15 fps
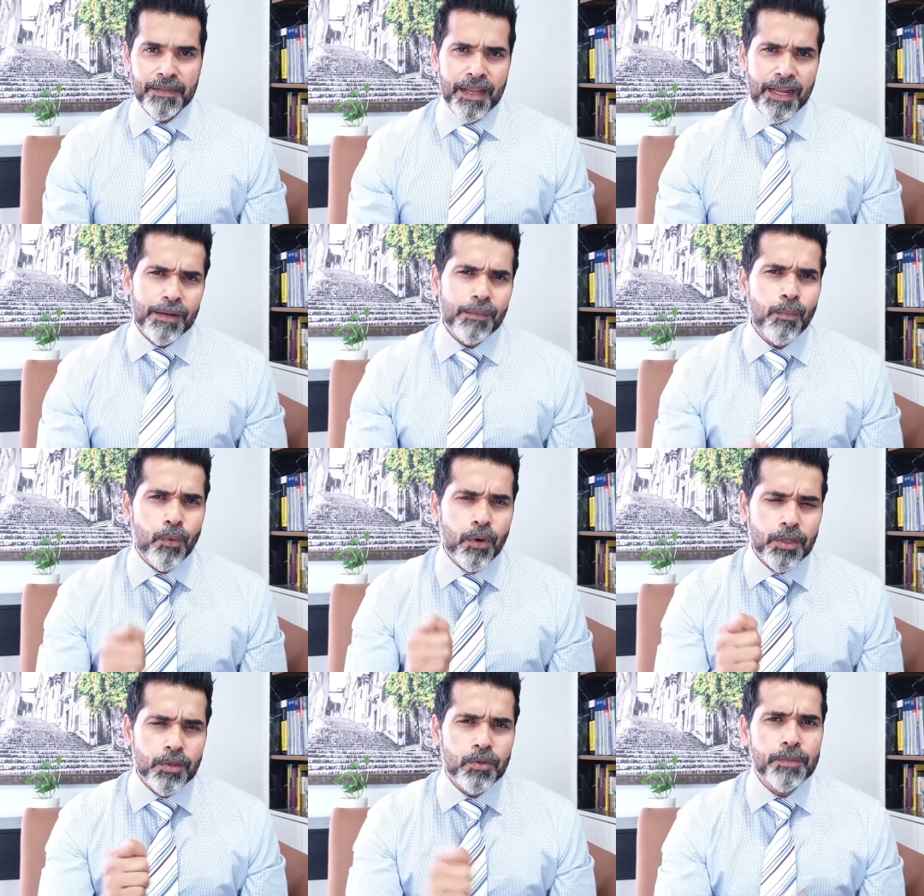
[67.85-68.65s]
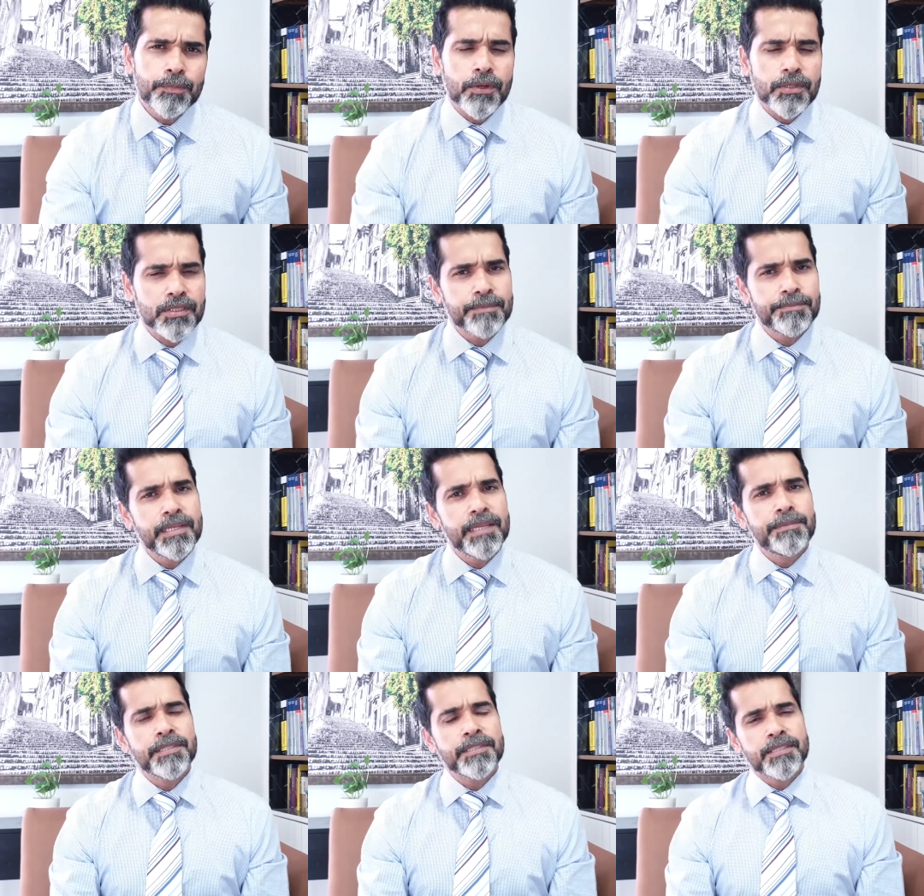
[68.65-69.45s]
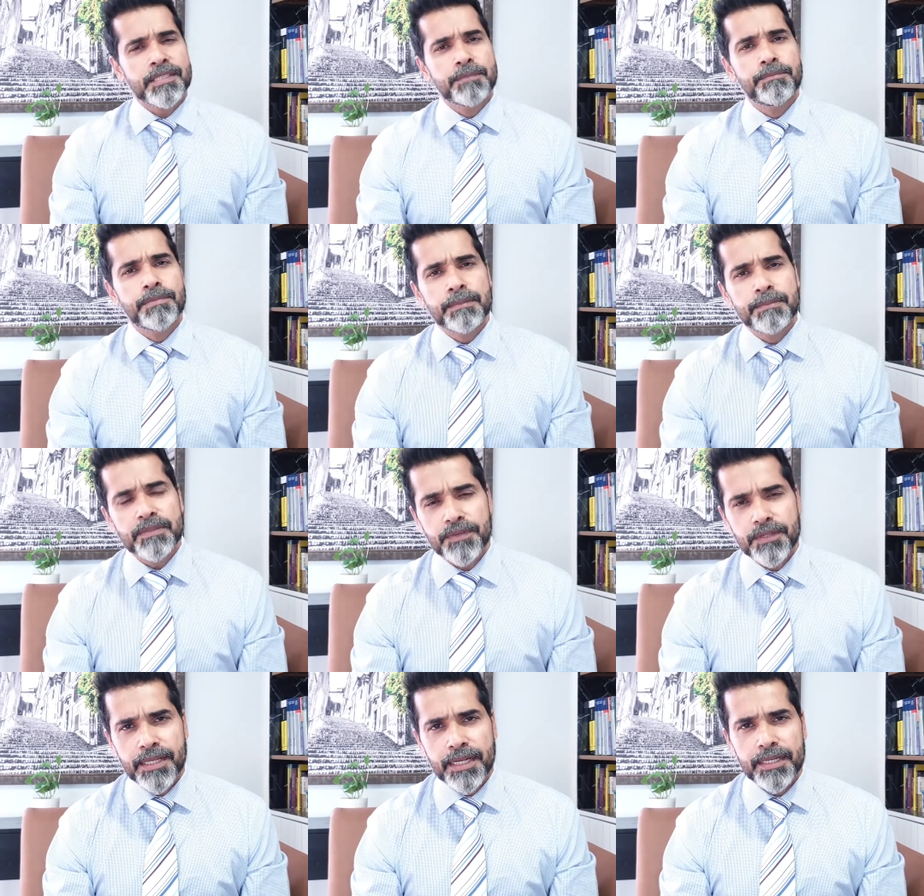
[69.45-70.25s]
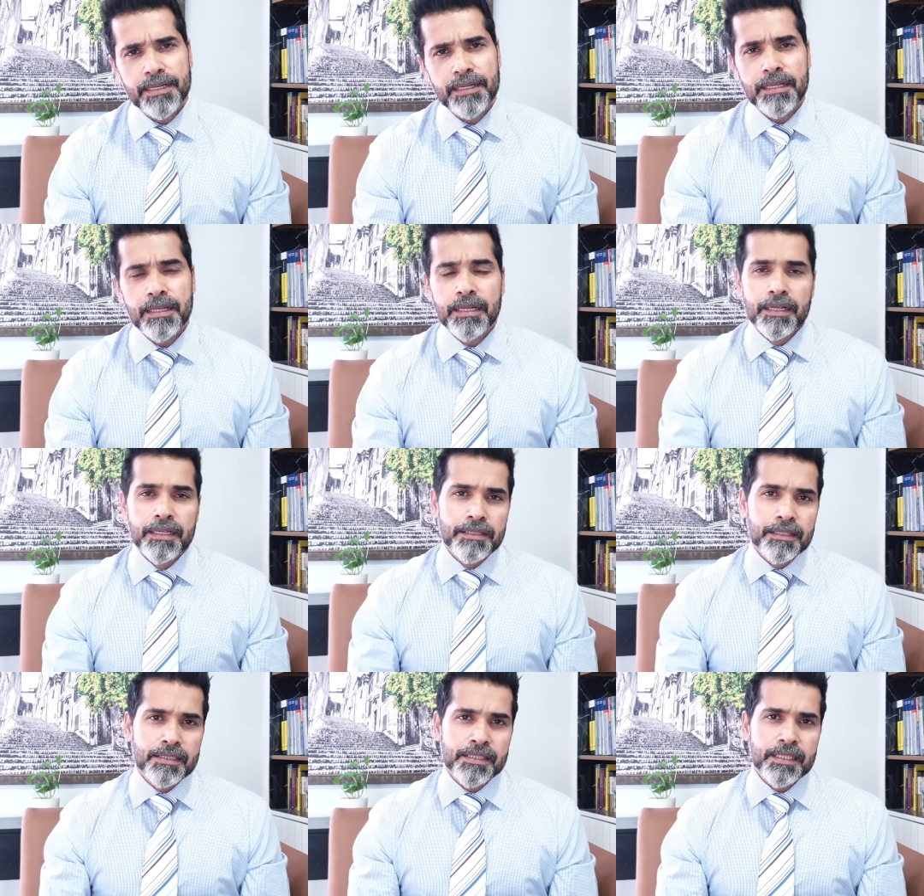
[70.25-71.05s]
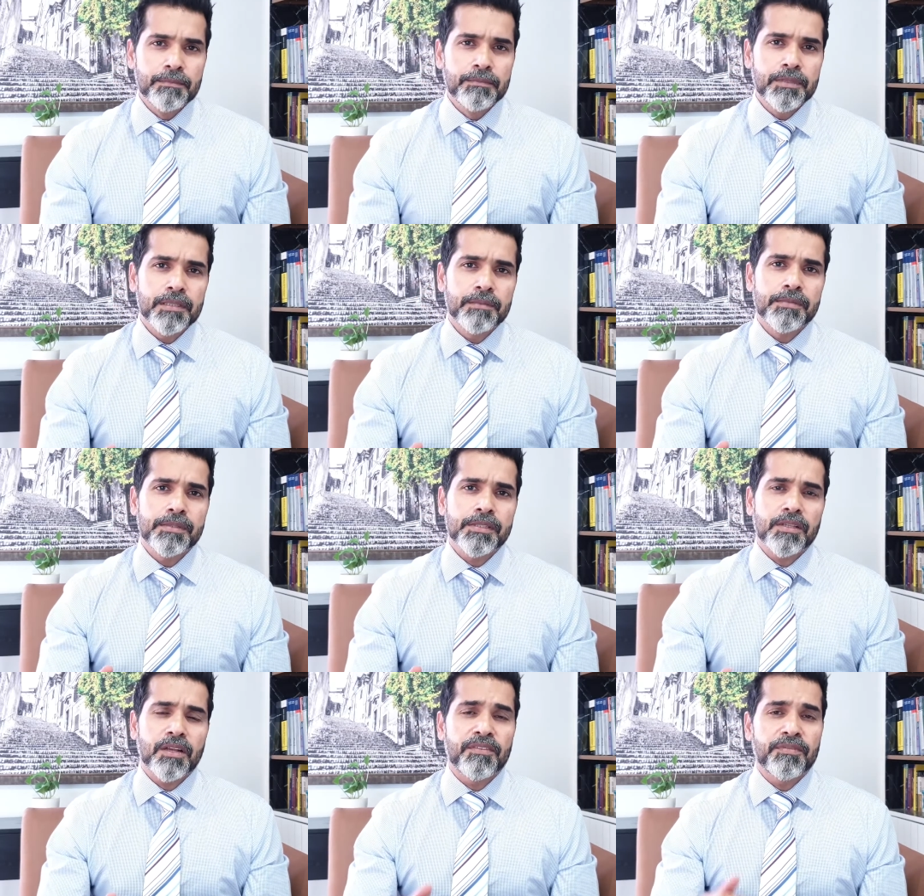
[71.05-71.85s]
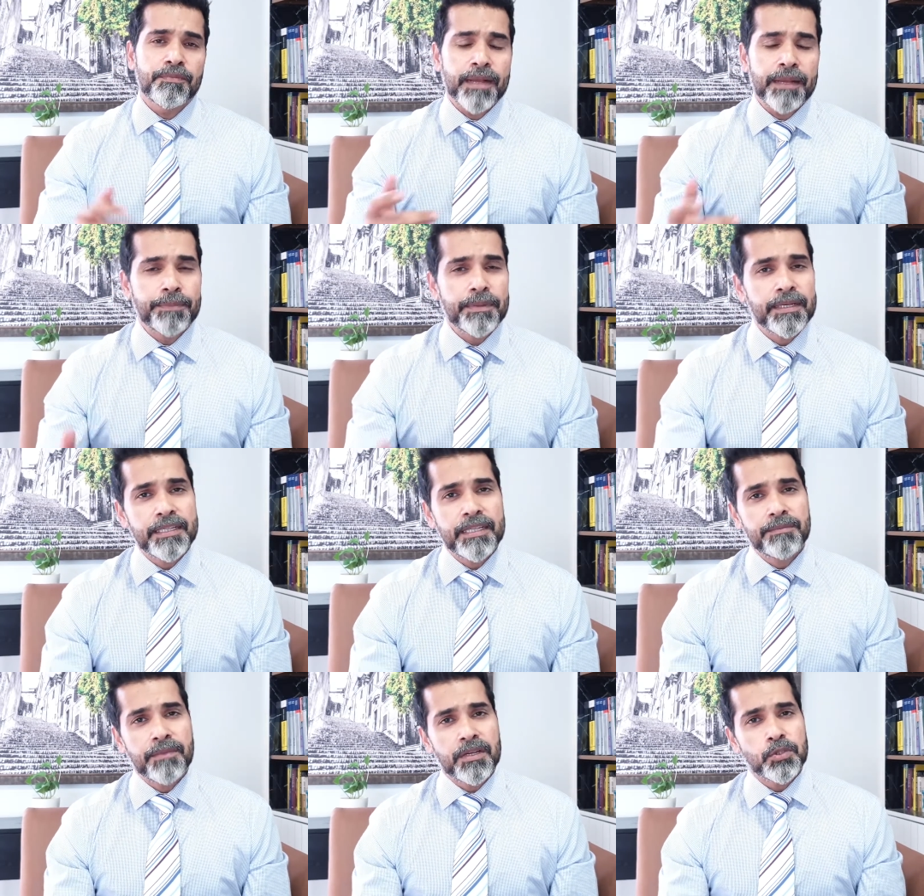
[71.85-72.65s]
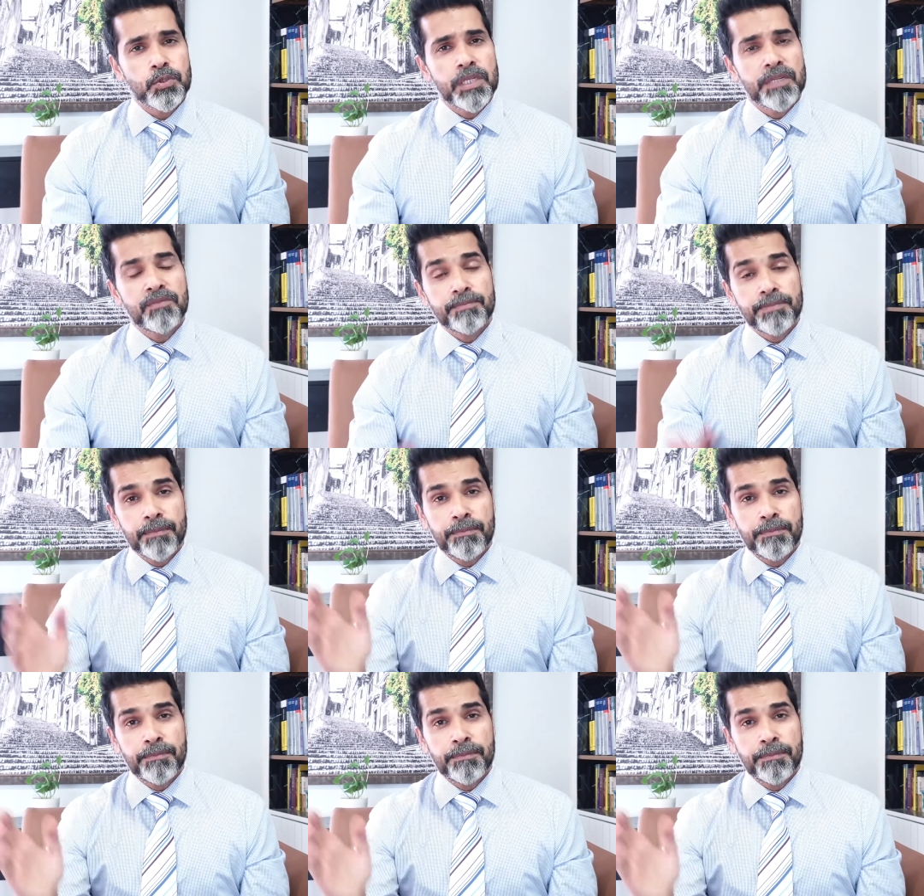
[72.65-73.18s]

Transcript: And what could possibly be the symptoms for that? The symptoms of papilledema usually would be